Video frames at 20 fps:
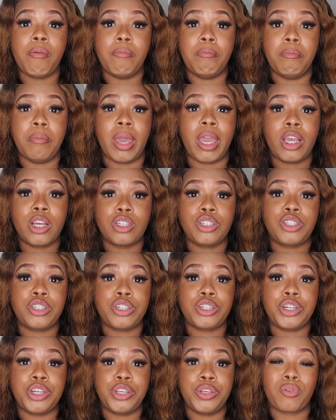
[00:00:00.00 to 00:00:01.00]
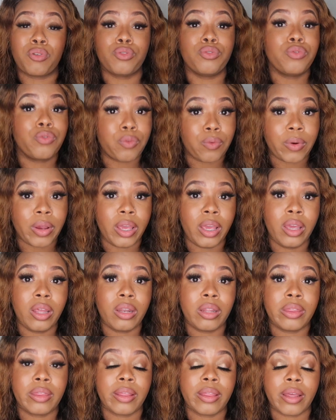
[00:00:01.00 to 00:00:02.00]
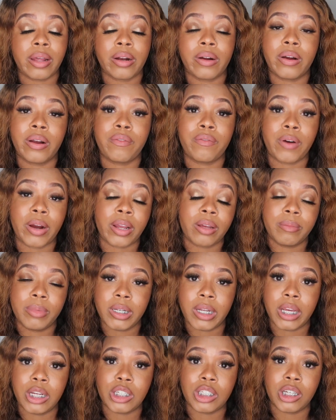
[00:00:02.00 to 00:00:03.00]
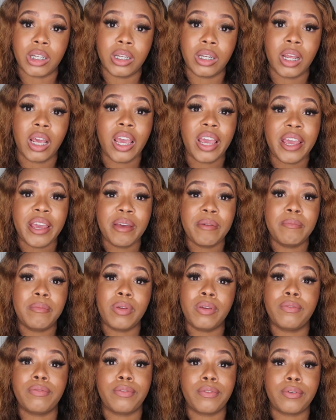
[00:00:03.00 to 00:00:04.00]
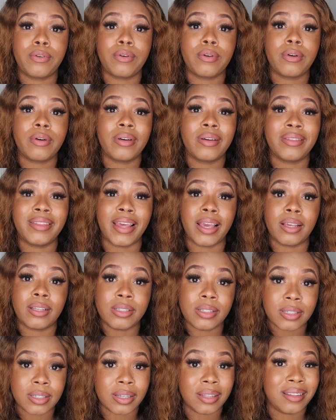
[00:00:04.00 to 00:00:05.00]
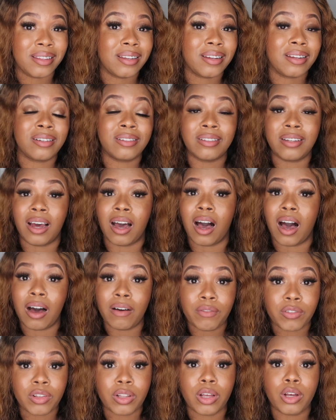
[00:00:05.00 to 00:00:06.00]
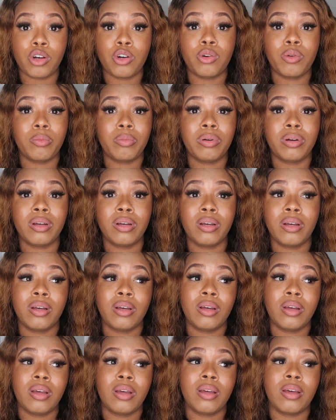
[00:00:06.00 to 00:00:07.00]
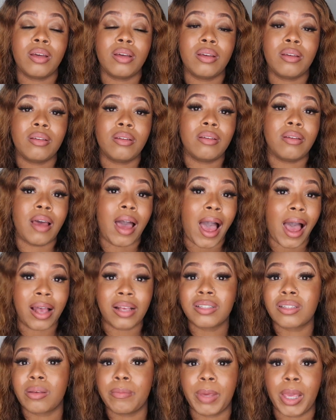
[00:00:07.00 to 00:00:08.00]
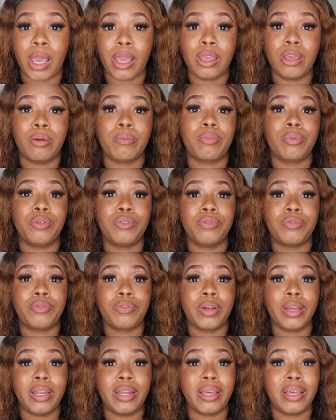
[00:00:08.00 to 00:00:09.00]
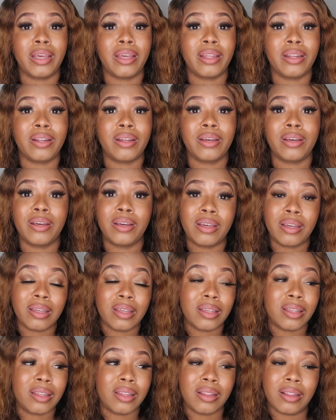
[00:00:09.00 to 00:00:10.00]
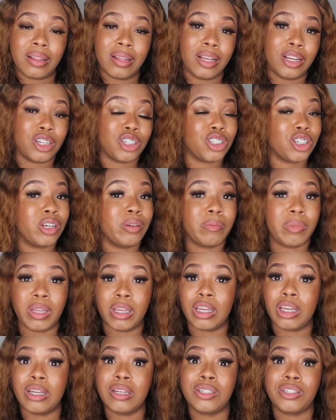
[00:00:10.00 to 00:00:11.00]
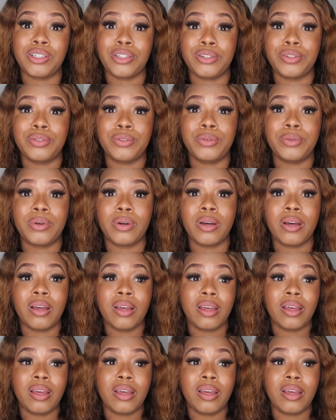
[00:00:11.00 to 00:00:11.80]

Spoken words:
make sure you proofread the letter of recommendation before they seal it in the envelope. Ask them, can you proofread it? It shouldn't be an issue.